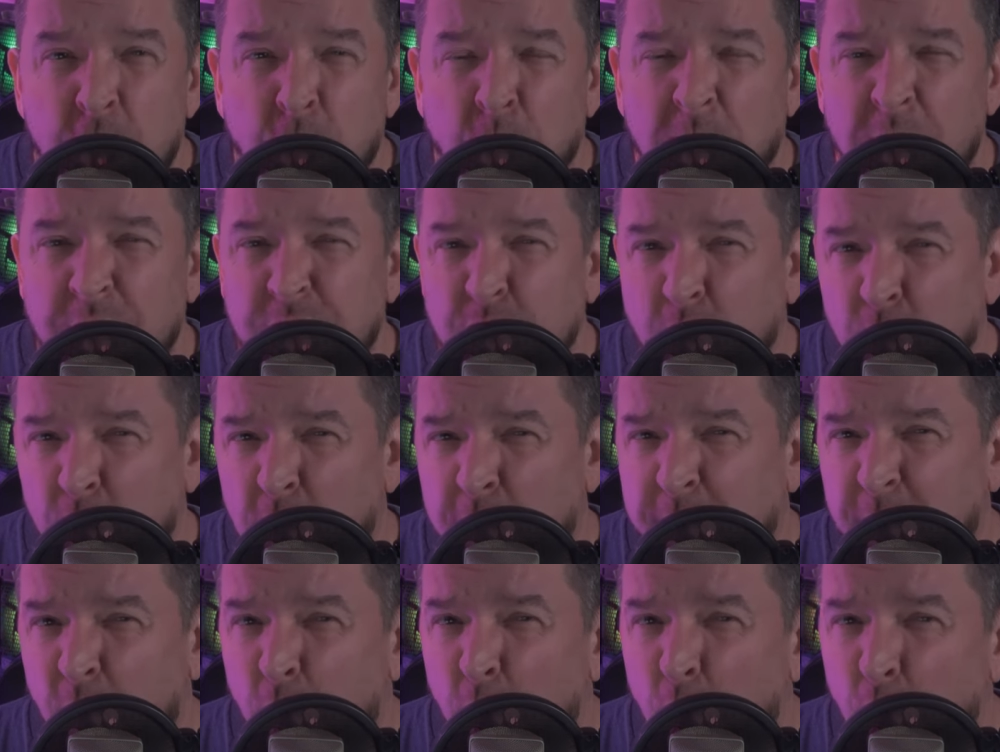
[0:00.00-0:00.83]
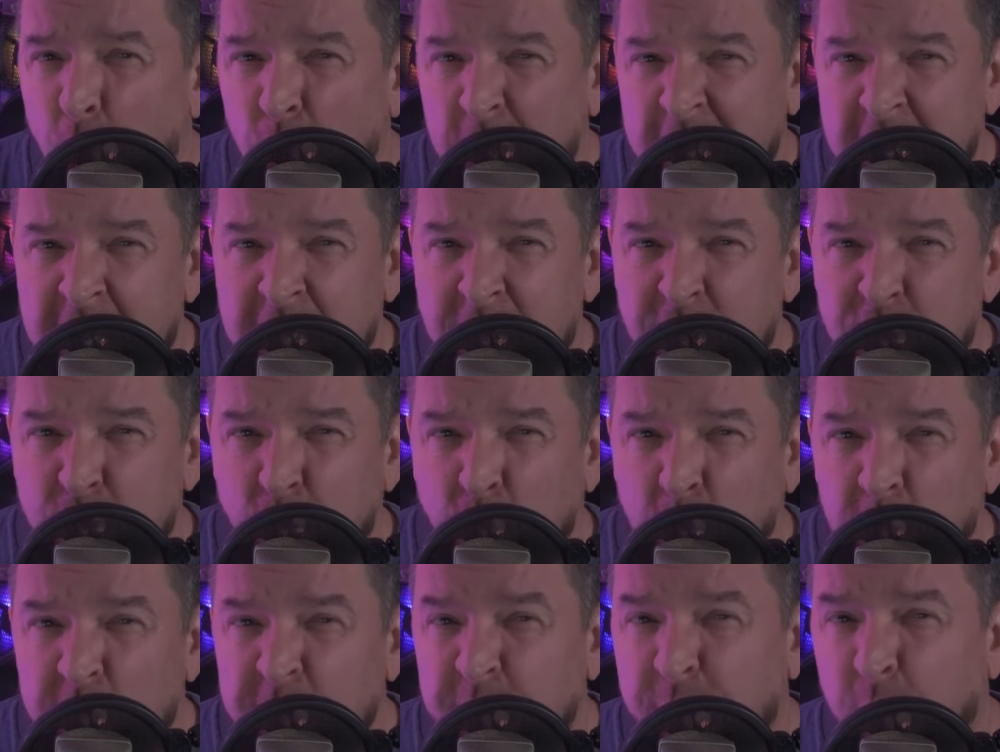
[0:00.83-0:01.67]
you want to turn off all heat
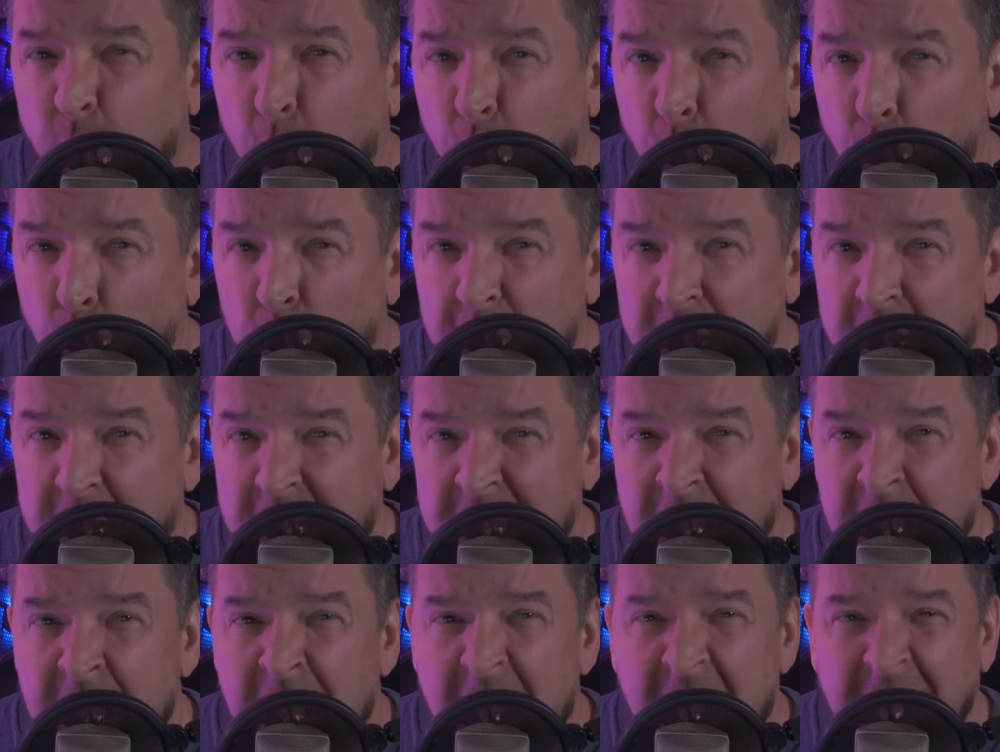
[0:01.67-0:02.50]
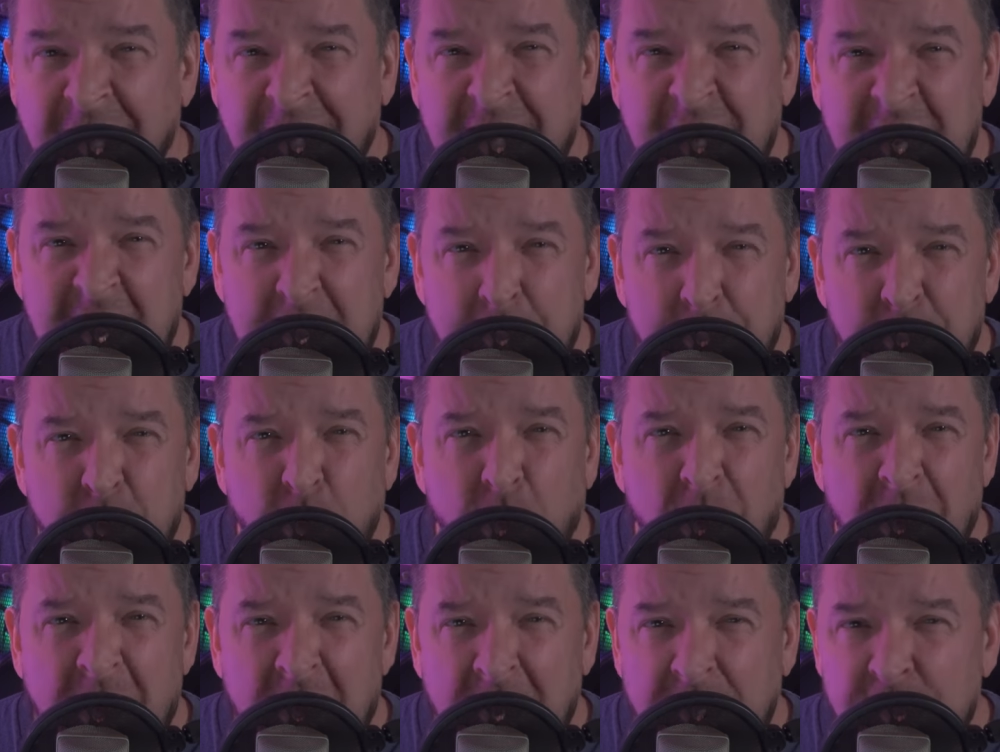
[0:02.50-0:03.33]
source for a week and keep your
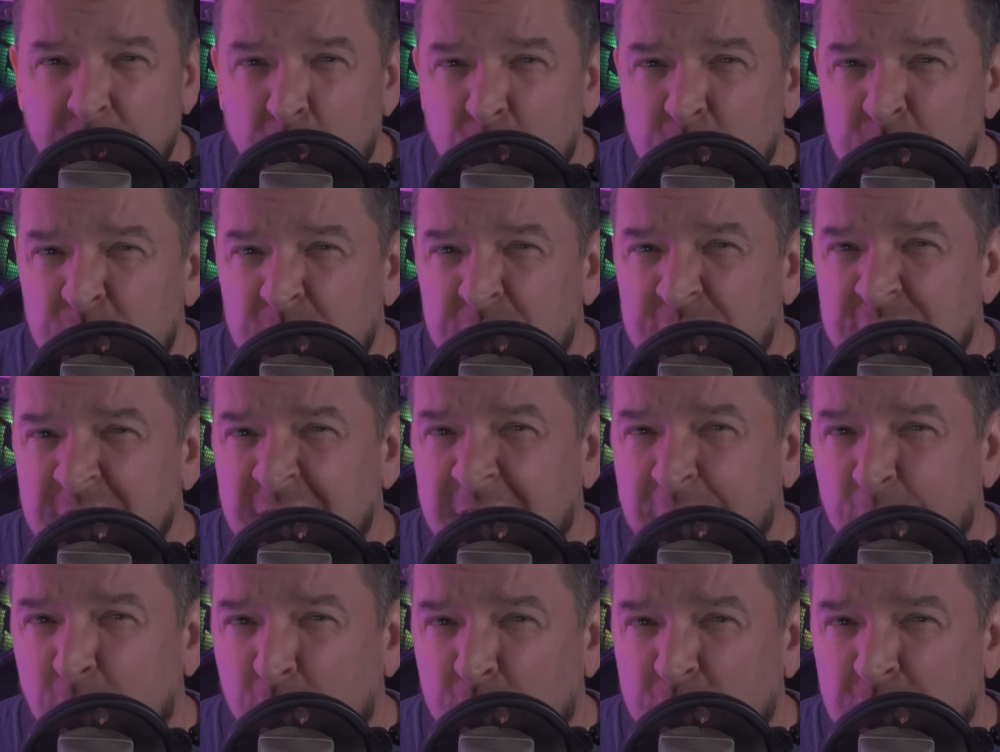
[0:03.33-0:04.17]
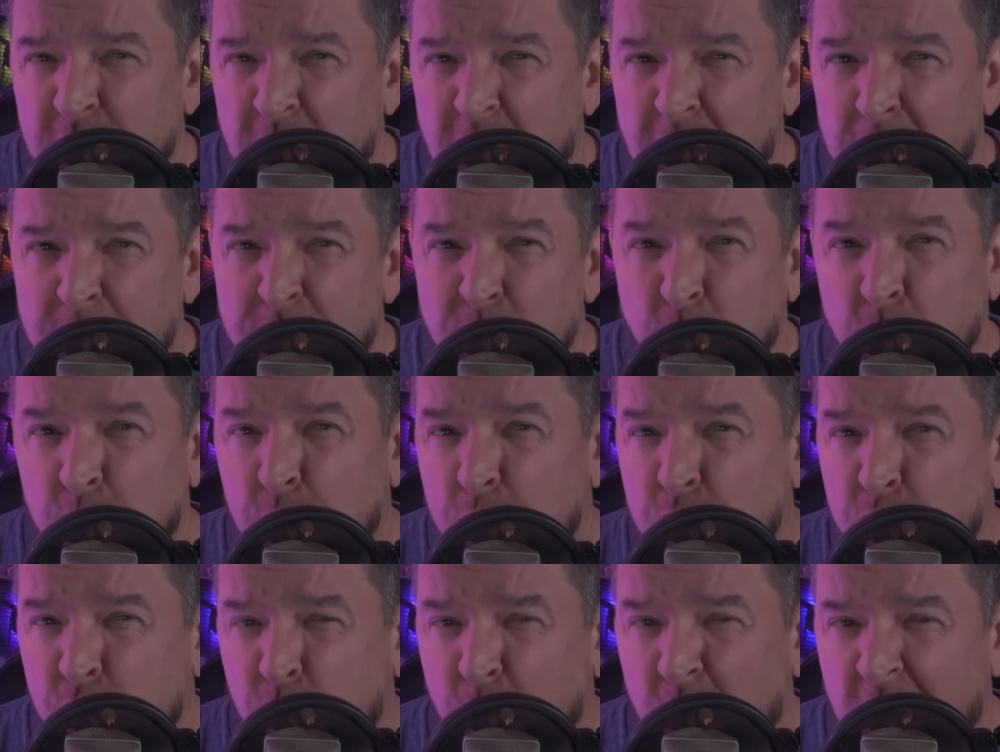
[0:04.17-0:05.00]
hognoses in their tubs or their
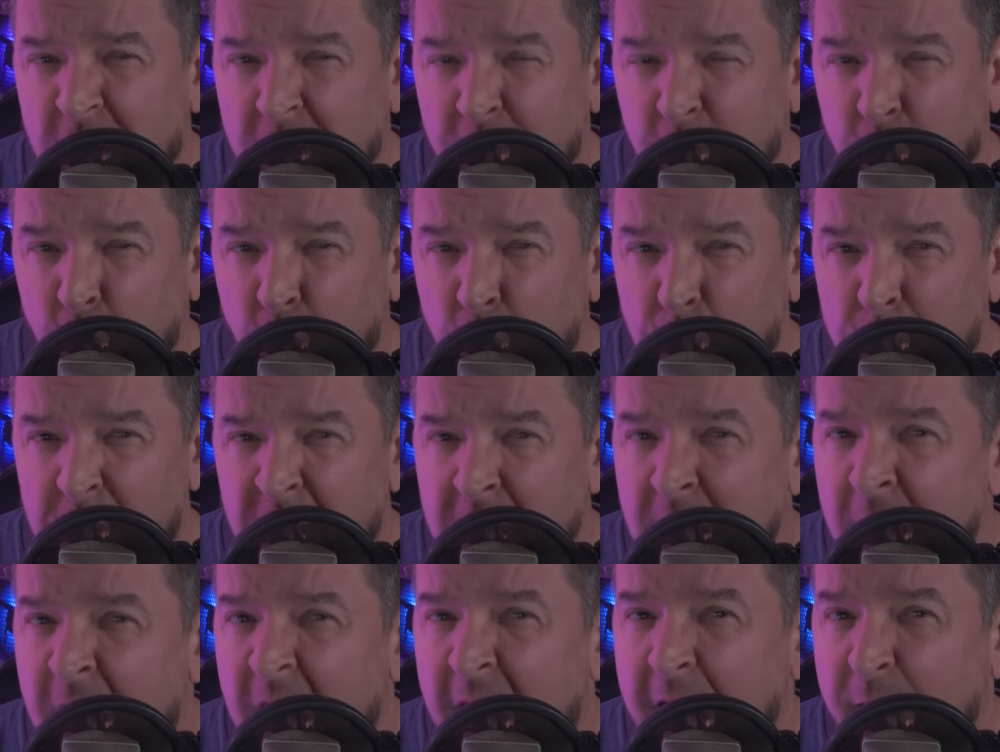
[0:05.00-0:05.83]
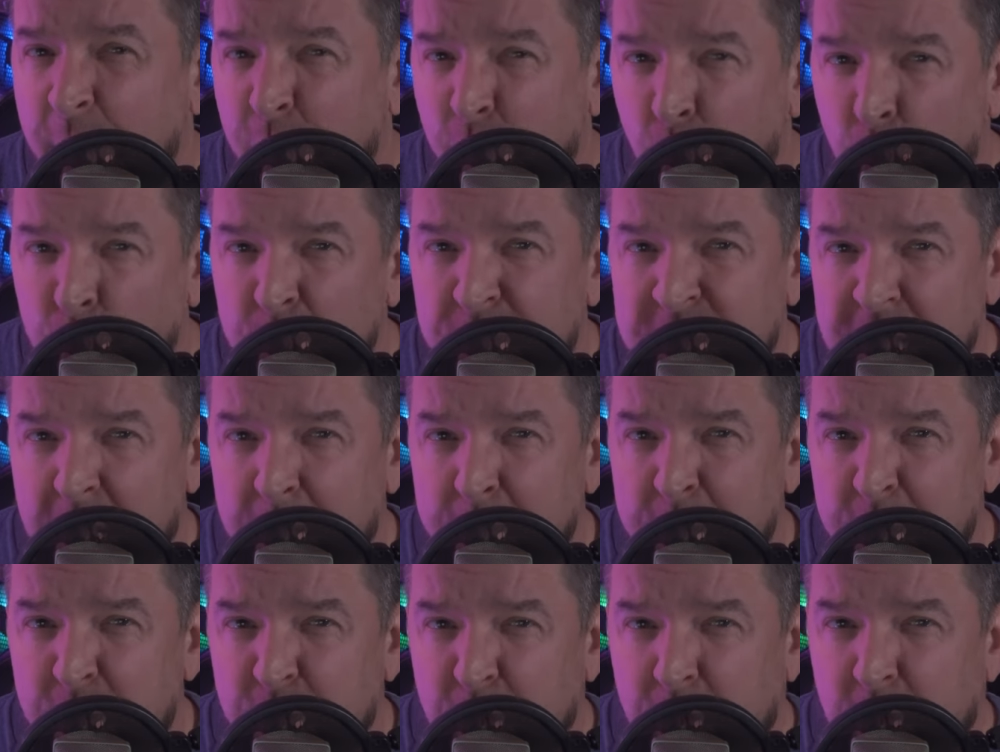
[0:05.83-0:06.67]
terrarium at room
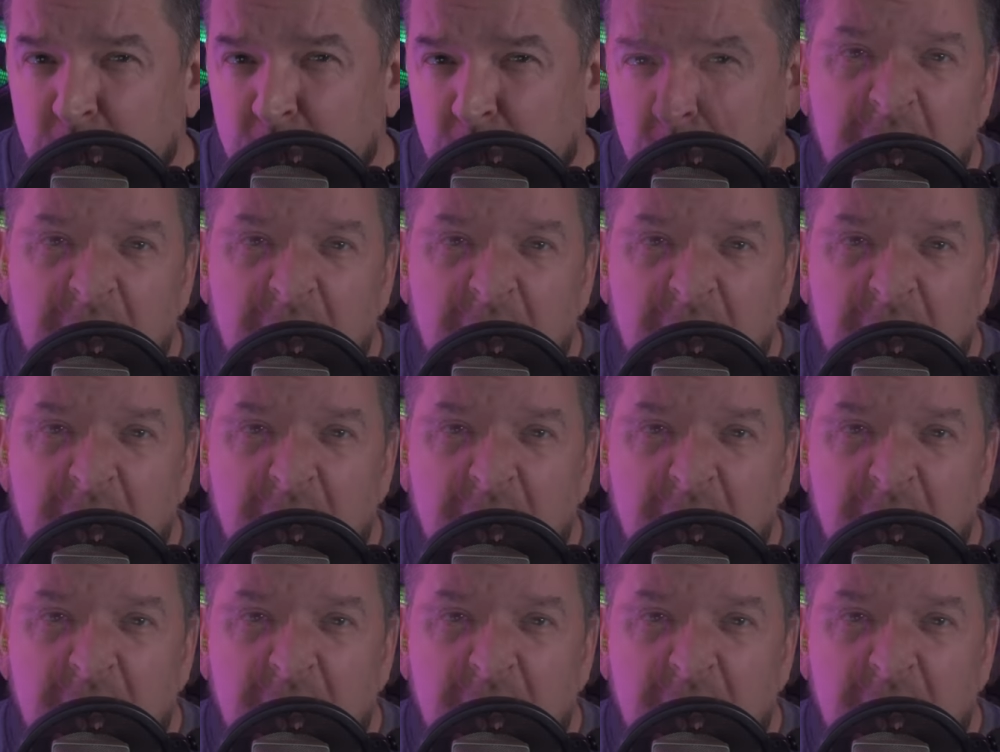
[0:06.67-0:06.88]
temperature.